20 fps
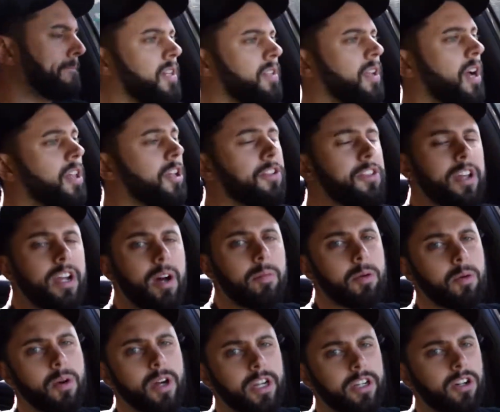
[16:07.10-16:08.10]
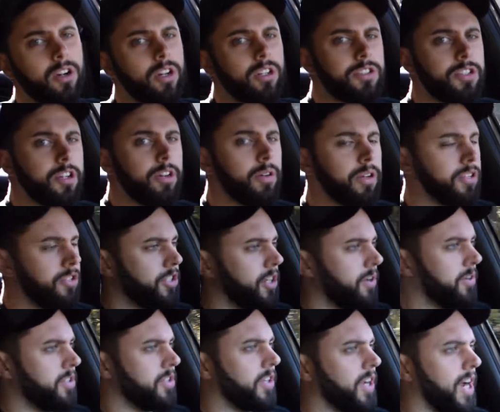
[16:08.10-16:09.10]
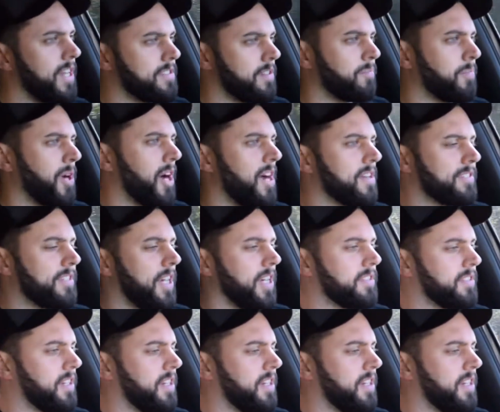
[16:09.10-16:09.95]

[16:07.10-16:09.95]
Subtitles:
Another thing I'll be working on too and showing you guys the process